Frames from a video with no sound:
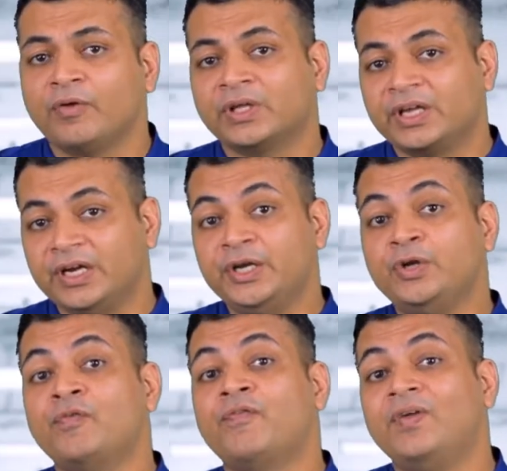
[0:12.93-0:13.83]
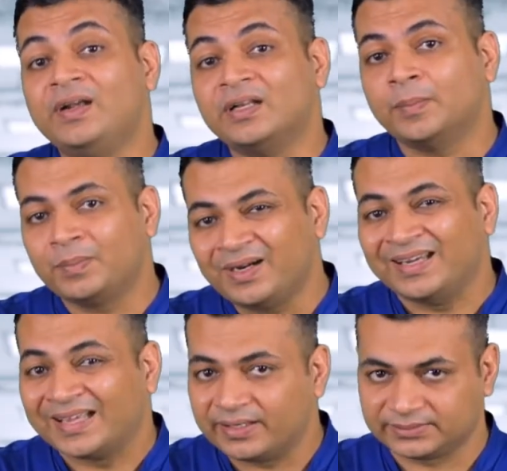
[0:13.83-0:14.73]
of the kidney to filter the
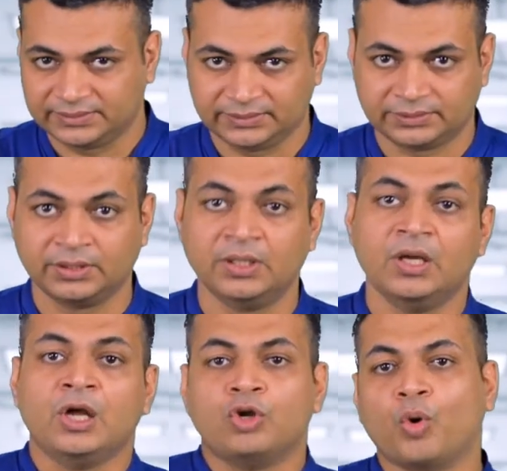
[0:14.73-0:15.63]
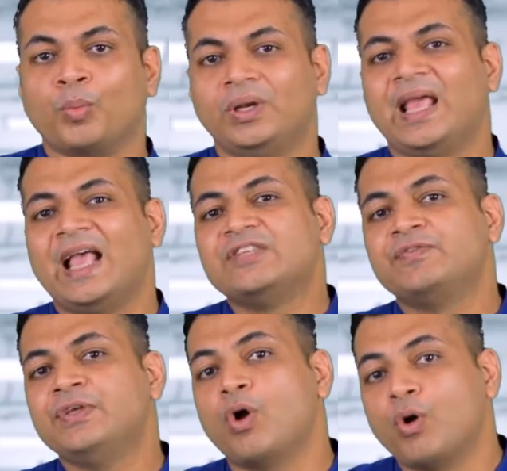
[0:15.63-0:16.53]
blood decreases. Normally, as
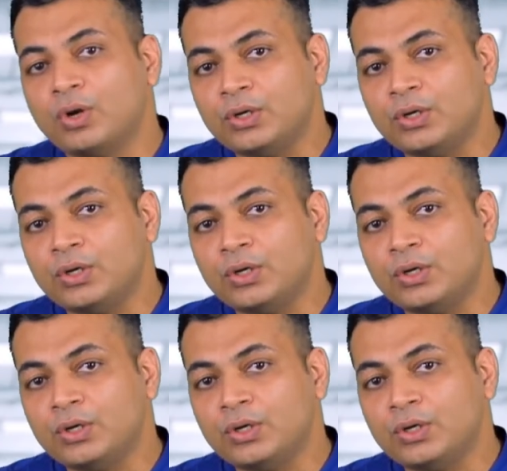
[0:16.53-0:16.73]
we all